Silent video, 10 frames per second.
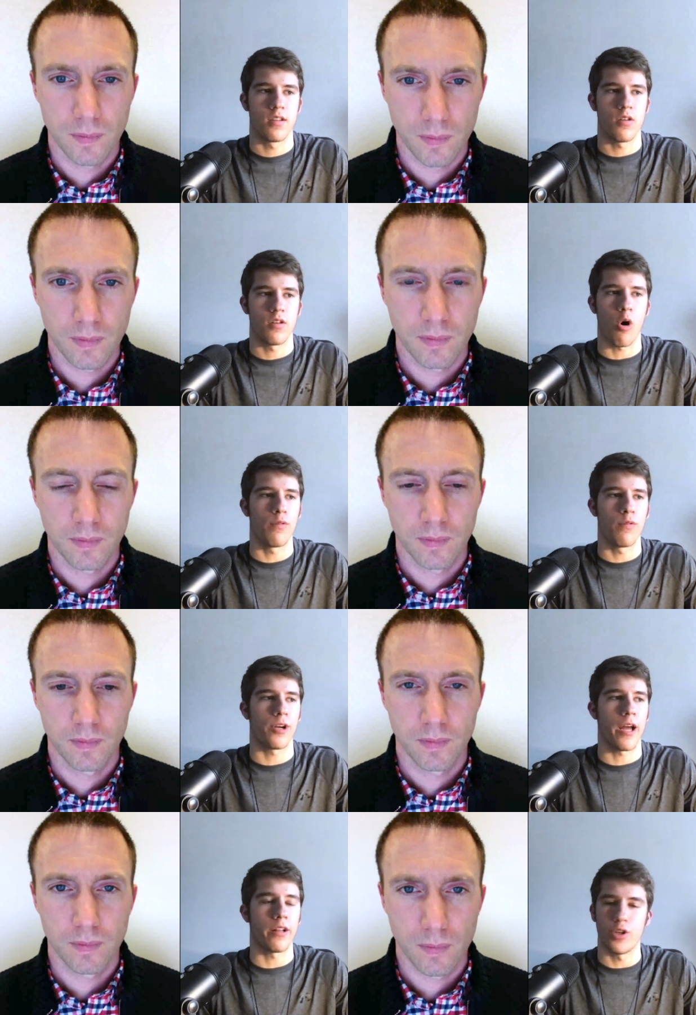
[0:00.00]
Speaker 1: all
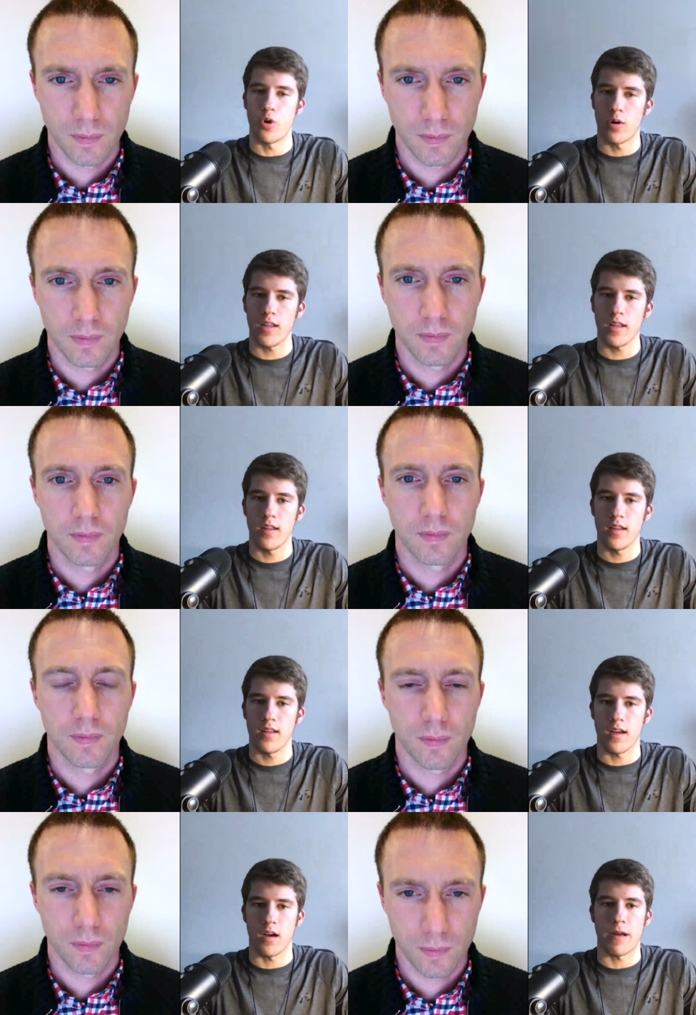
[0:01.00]
over Illinois.
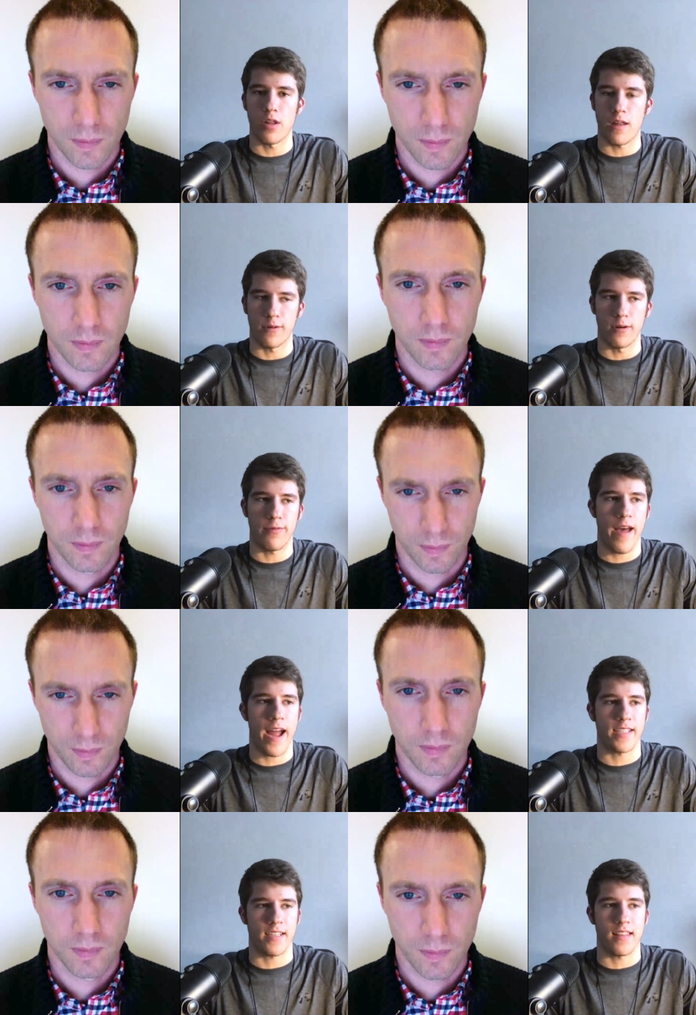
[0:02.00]
Um, I know that for a
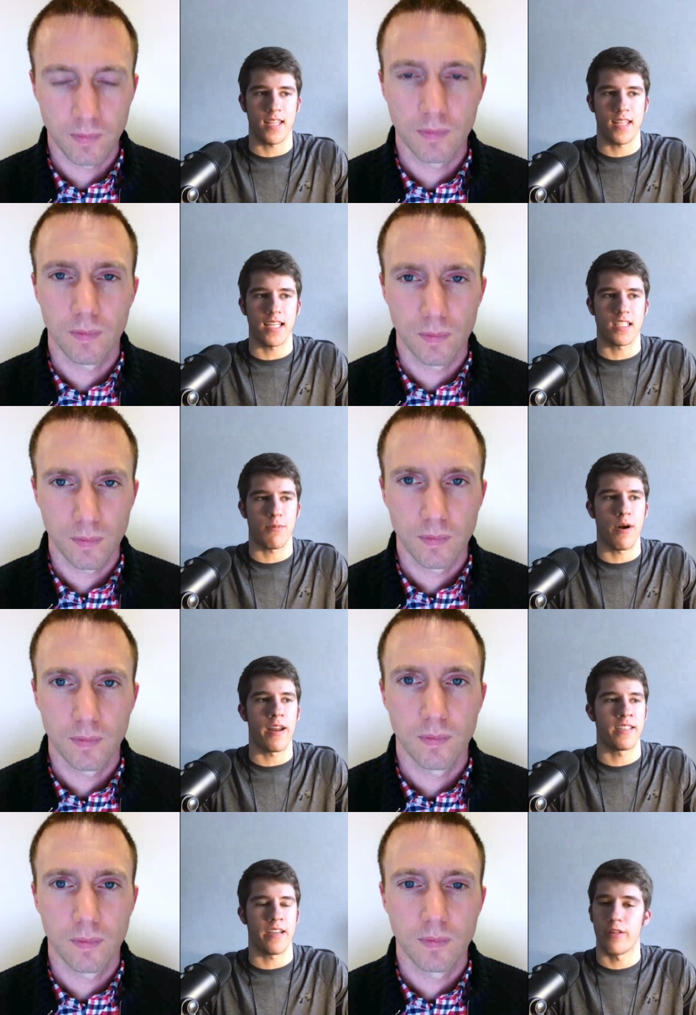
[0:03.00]
fact, and I think it's
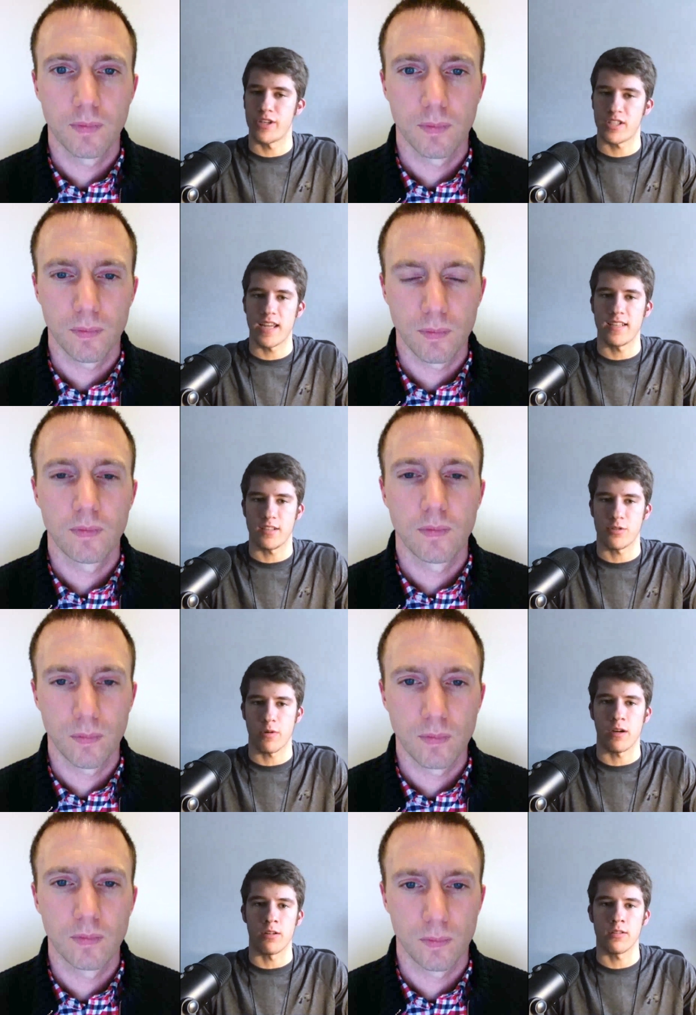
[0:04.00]
spreading to other states as
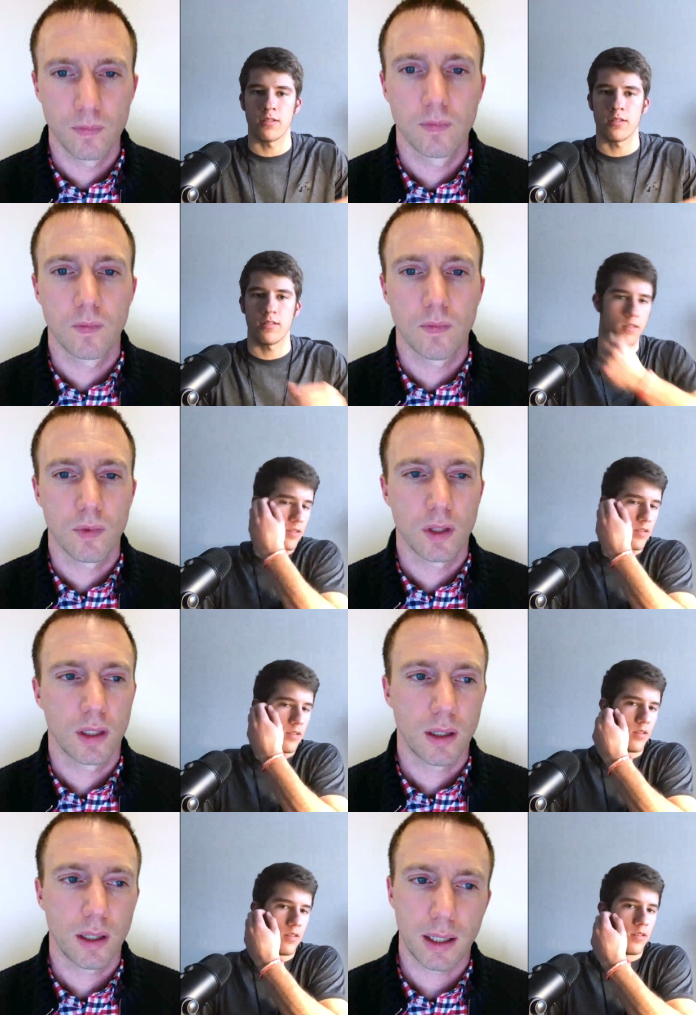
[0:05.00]
well.
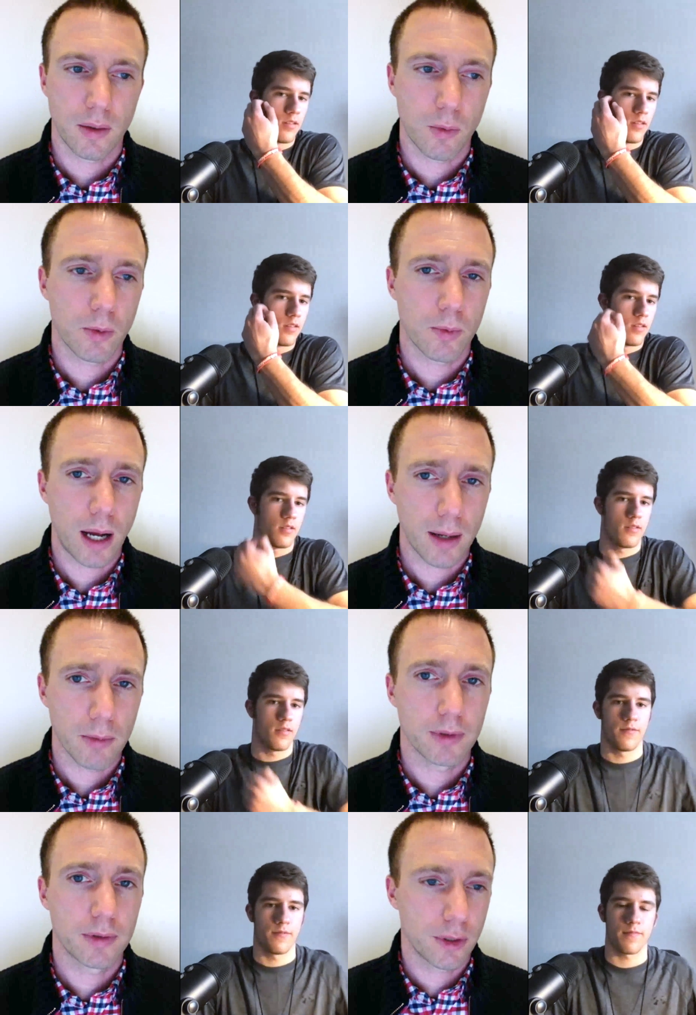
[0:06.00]
Speaker 2: Ah, well, I
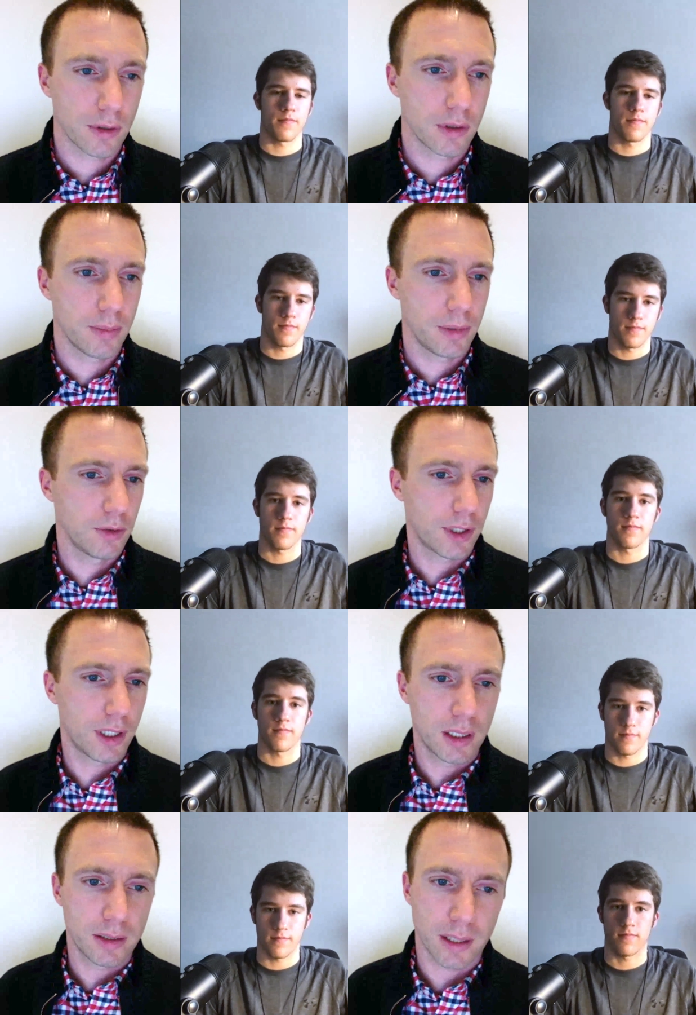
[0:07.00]
will certainly be
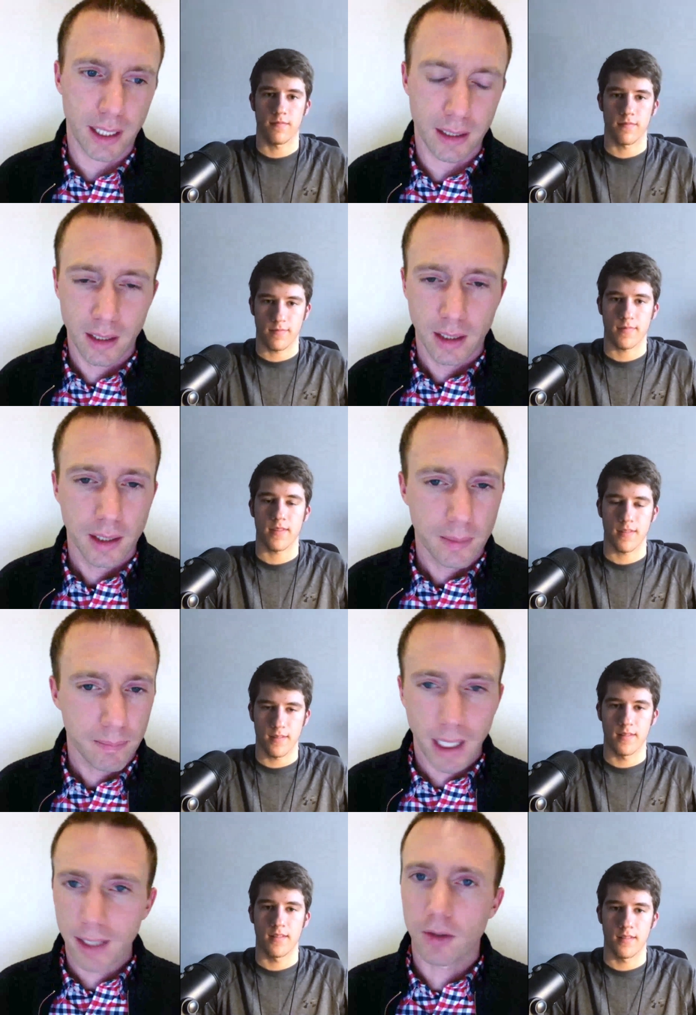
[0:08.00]
looking into that.
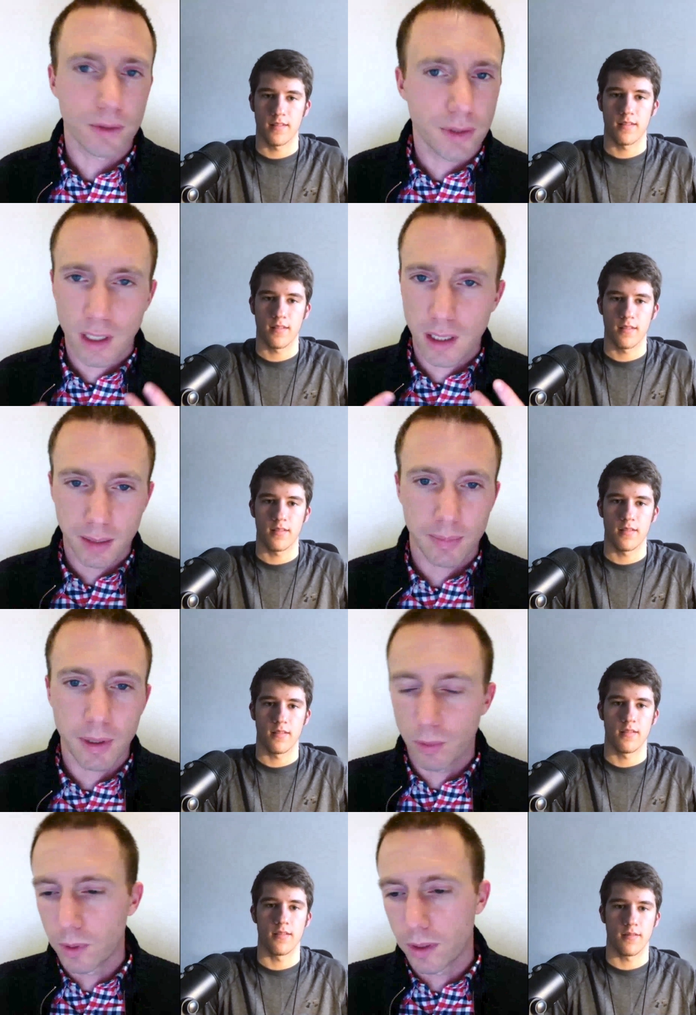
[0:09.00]
My goal is to connect
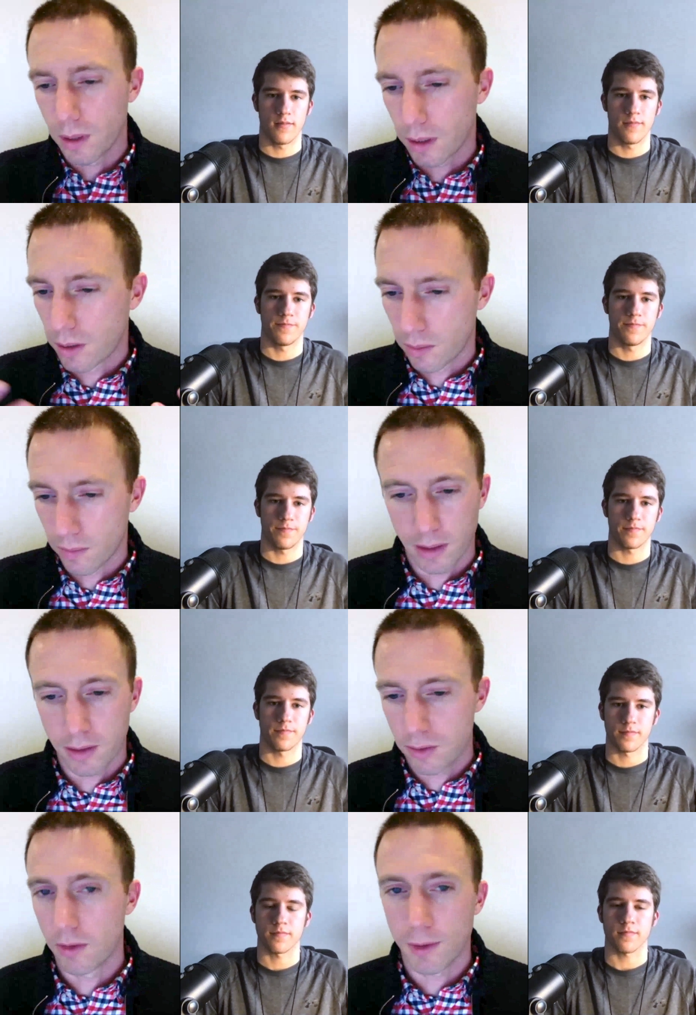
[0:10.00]
people with their career
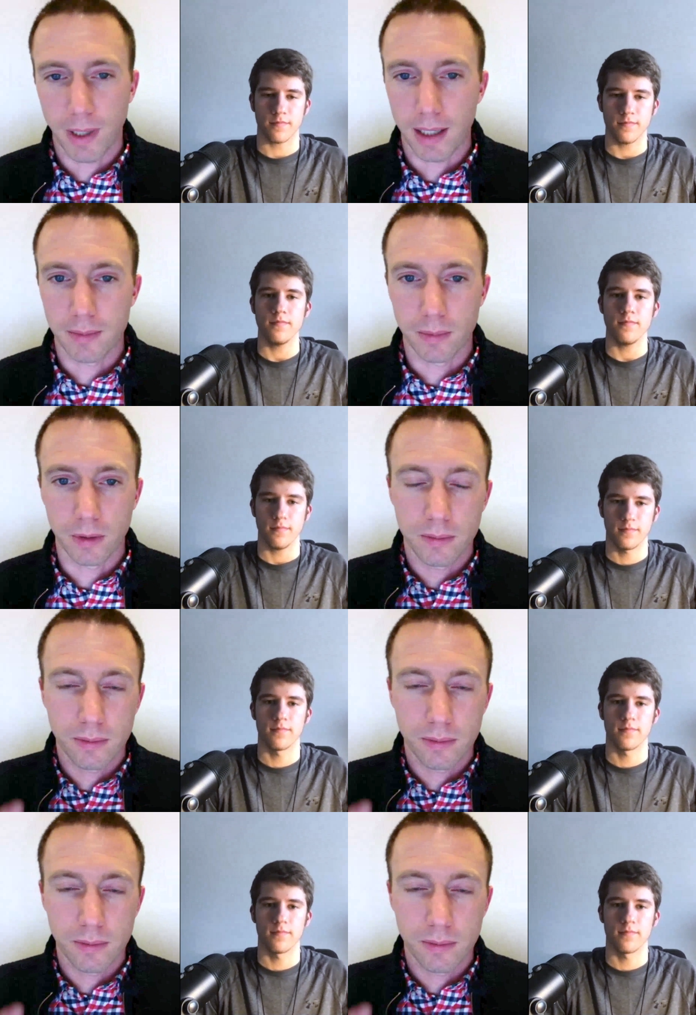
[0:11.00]
as soon as possible.